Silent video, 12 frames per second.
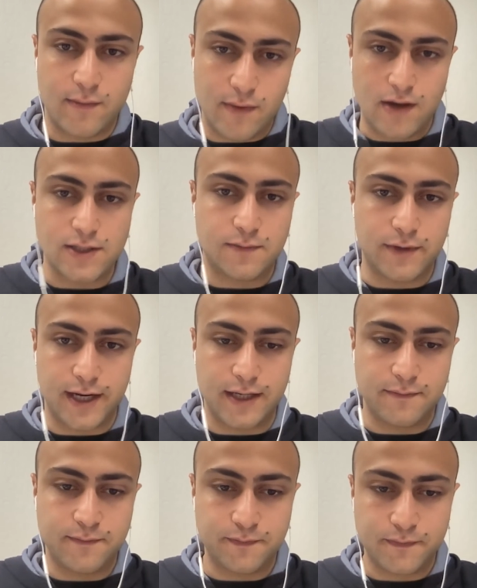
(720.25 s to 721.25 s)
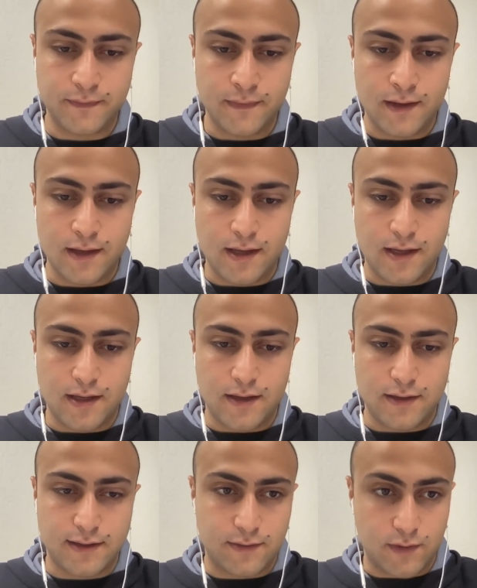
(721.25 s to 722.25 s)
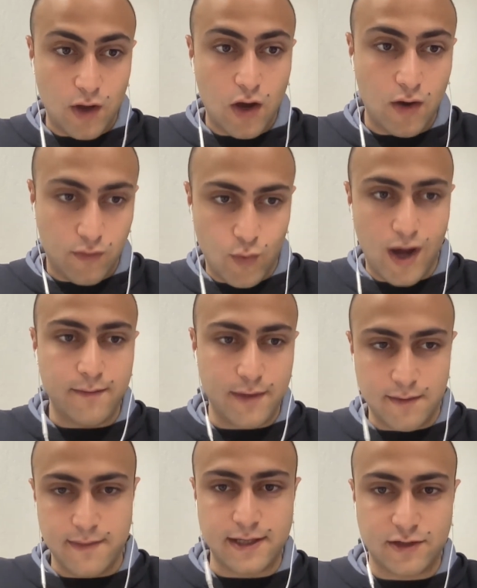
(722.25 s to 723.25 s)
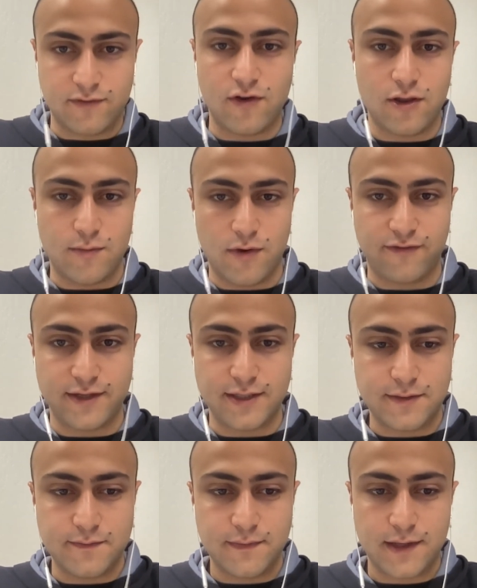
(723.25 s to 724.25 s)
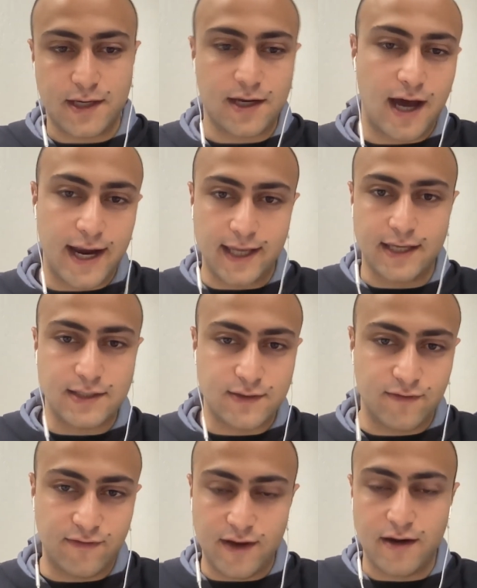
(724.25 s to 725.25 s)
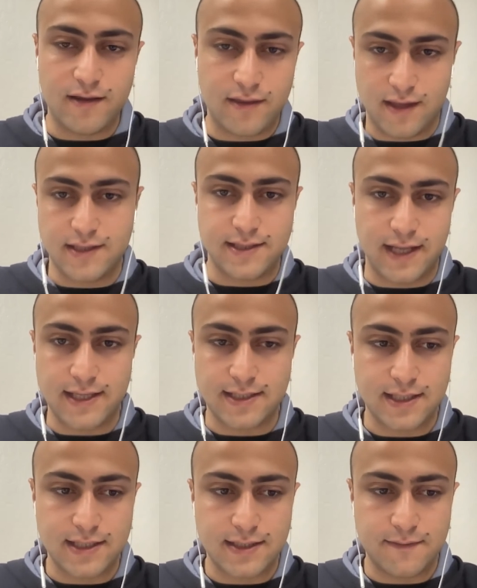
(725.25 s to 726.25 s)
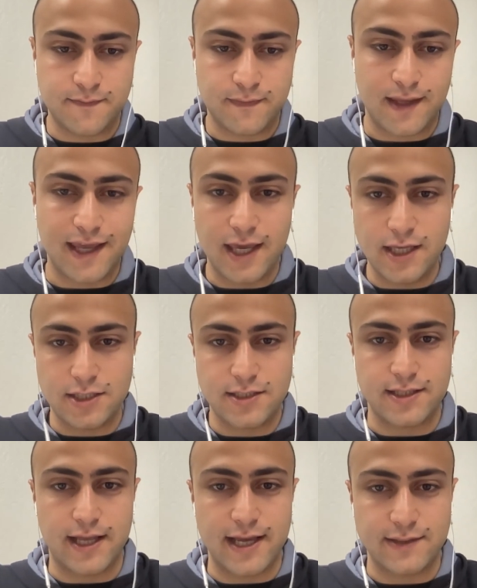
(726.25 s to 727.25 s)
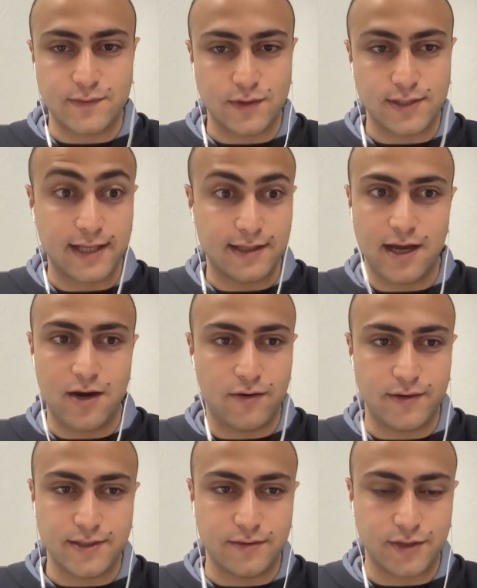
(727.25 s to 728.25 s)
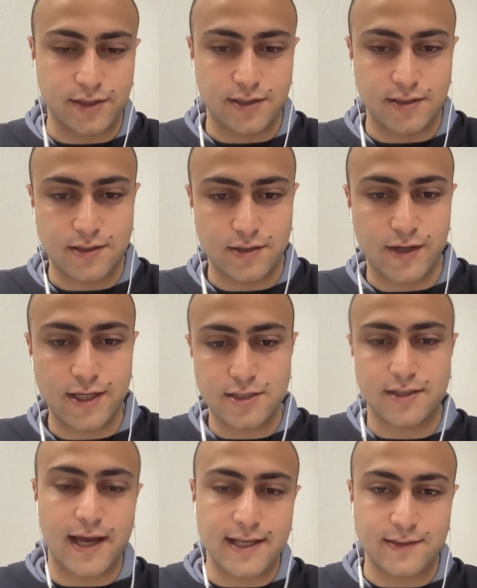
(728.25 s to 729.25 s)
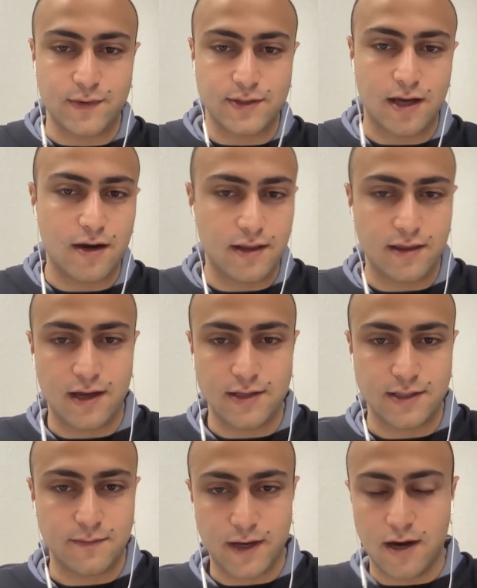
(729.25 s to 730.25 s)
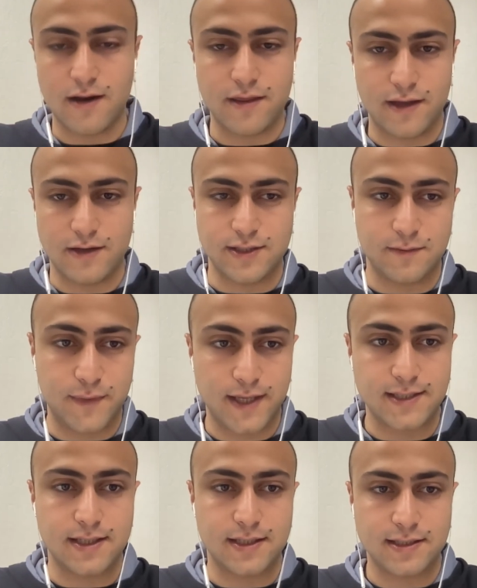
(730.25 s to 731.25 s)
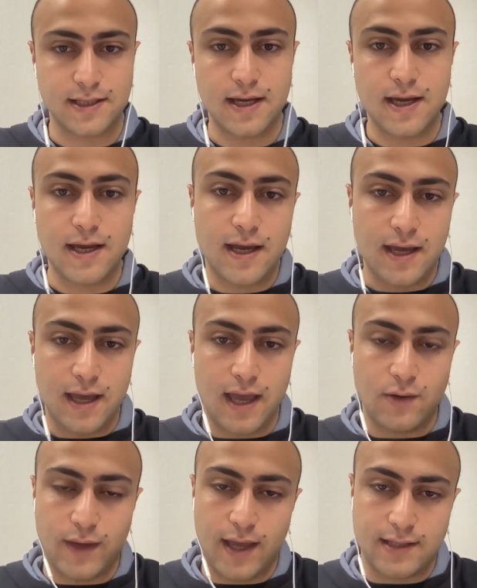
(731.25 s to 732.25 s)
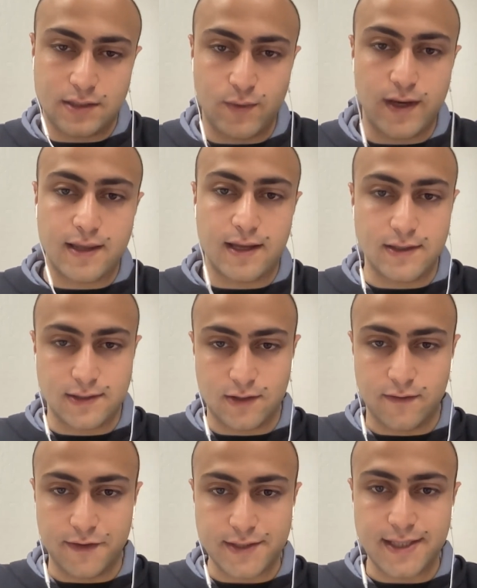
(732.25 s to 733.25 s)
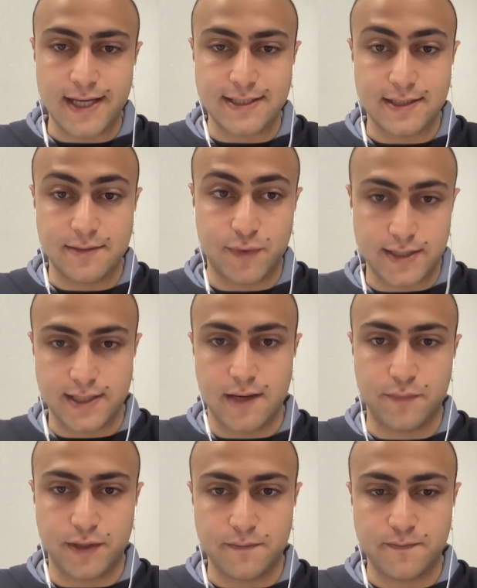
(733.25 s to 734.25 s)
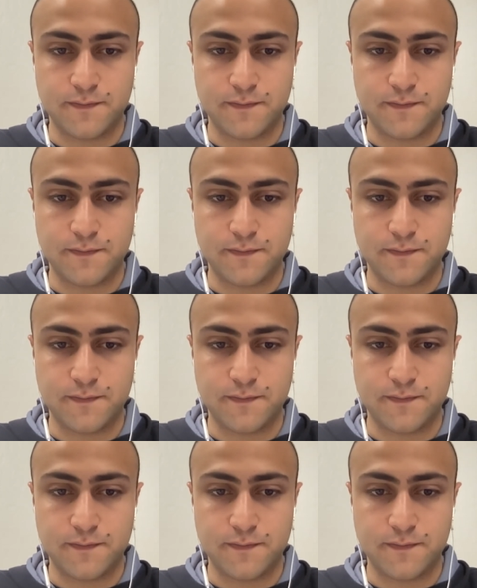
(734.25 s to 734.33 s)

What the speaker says: a mouse brain, a 1 millimeter volume of it, cutting into very thin slices. Each slice was at nano resolution. So each slice was 100,000 by 100,000 pixels, and we had 20,000 of those slices per sample.